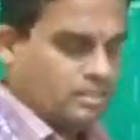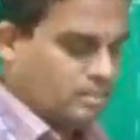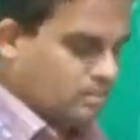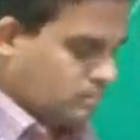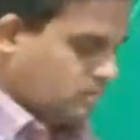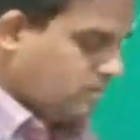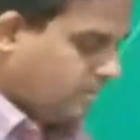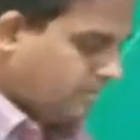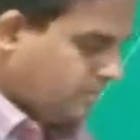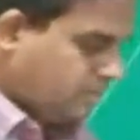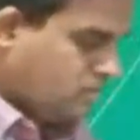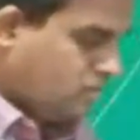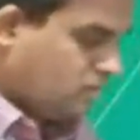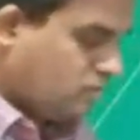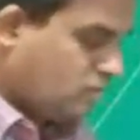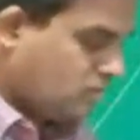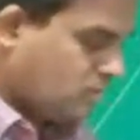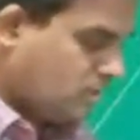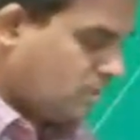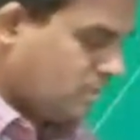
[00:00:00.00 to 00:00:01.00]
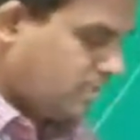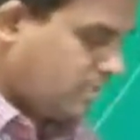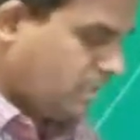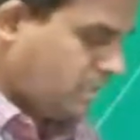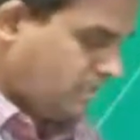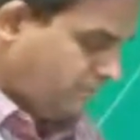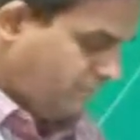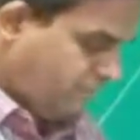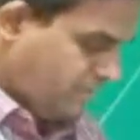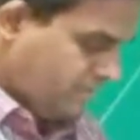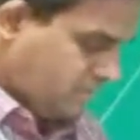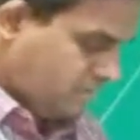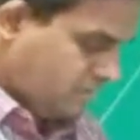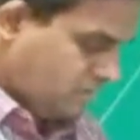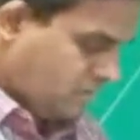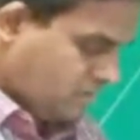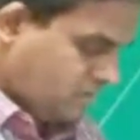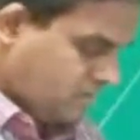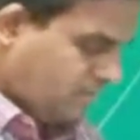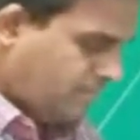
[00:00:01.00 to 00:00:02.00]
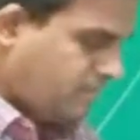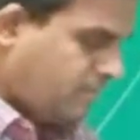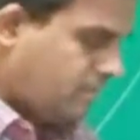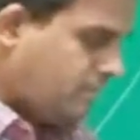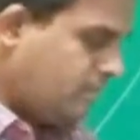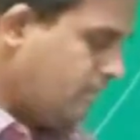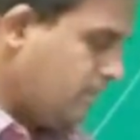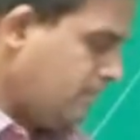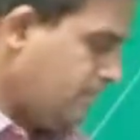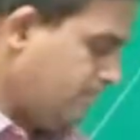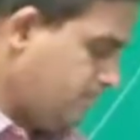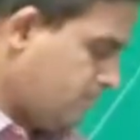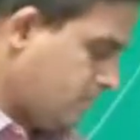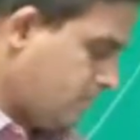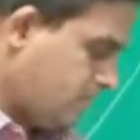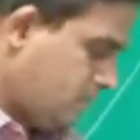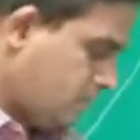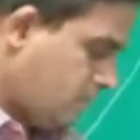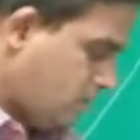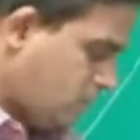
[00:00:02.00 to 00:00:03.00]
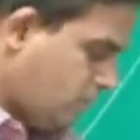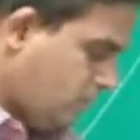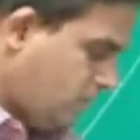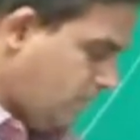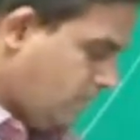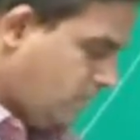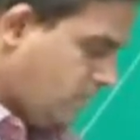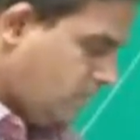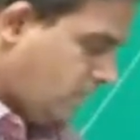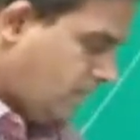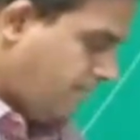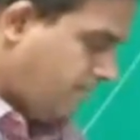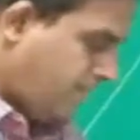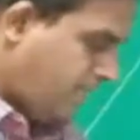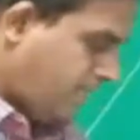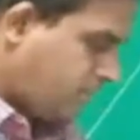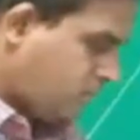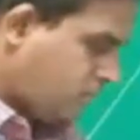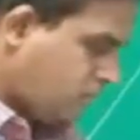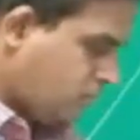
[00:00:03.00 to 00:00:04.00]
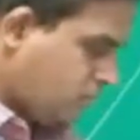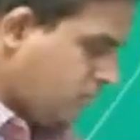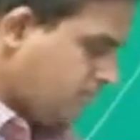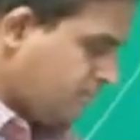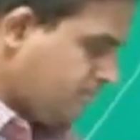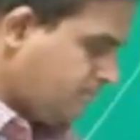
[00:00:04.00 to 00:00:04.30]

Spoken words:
that is your total internal reflection concept. Now we will come back to